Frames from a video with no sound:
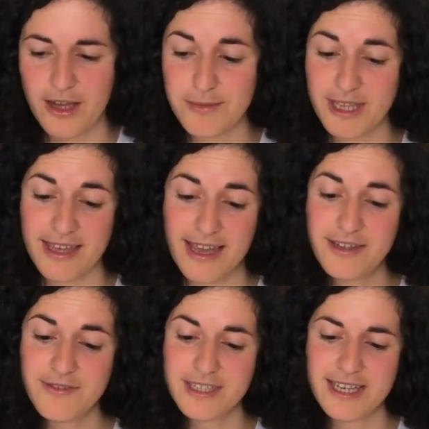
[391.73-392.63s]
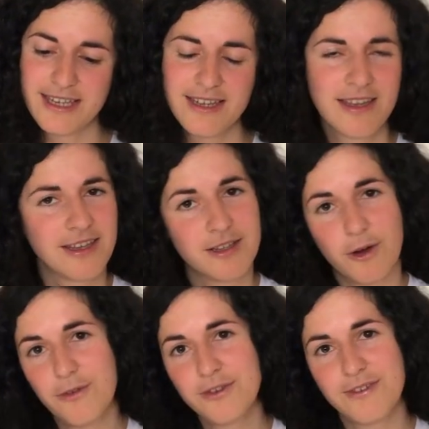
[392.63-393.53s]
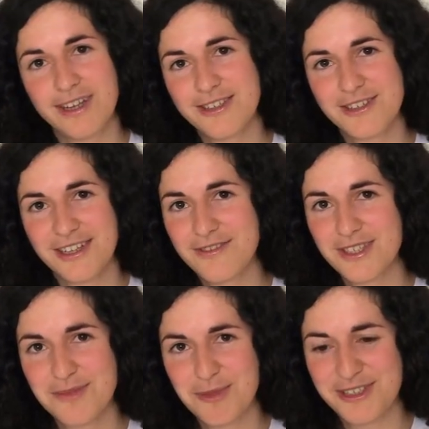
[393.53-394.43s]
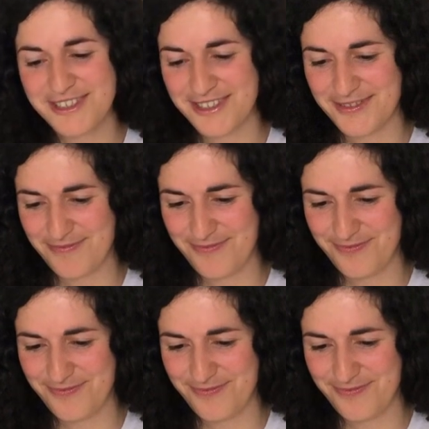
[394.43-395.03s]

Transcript: And by the end of the day, you'll often find yourself disappointed.